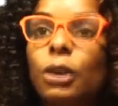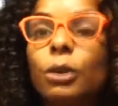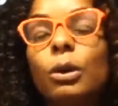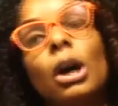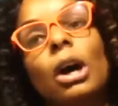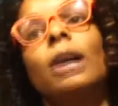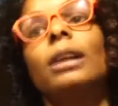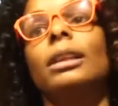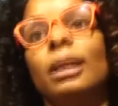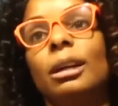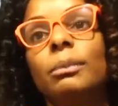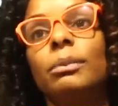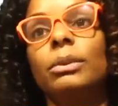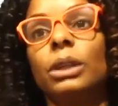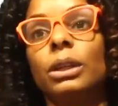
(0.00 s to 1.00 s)
call
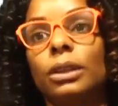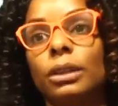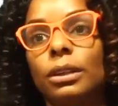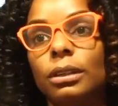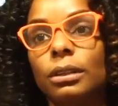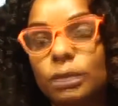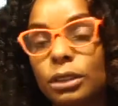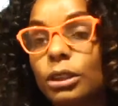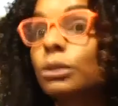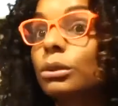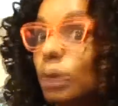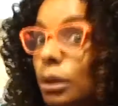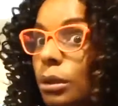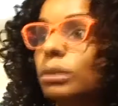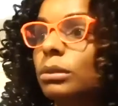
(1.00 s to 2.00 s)
up your
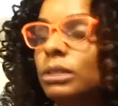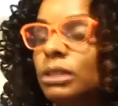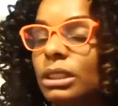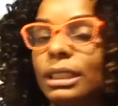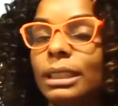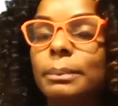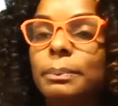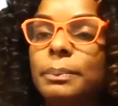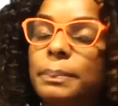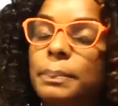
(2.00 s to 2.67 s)
loans and the